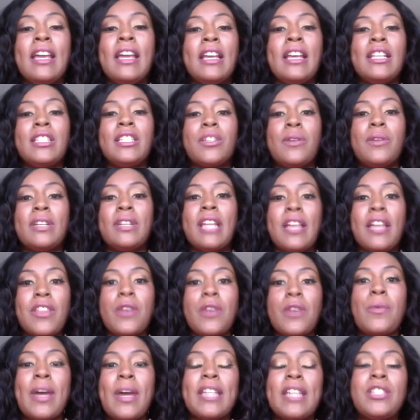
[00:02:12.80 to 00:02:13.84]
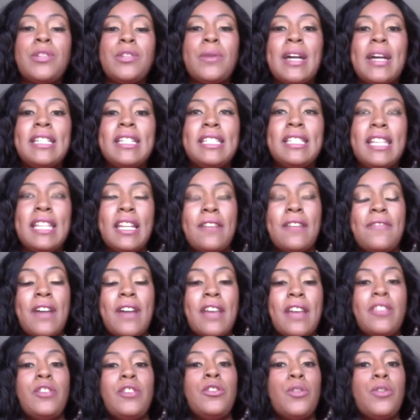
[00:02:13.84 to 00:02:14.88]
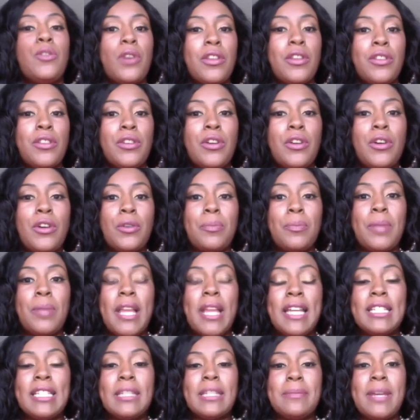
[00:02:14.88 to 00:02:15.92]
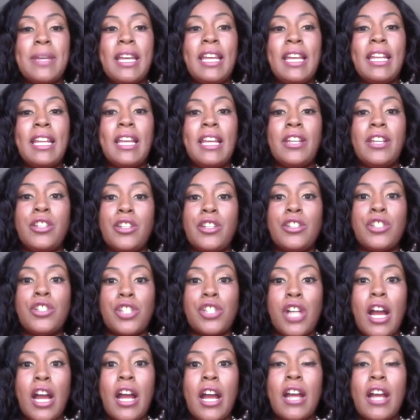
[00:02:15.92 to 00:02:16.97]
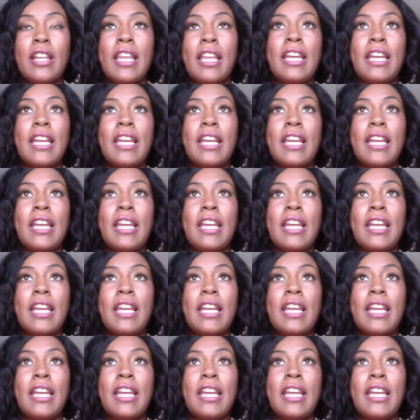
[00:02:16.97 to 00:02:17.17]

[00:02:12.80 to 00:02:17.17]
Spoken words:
so another way to identify the North Node placement in your chart,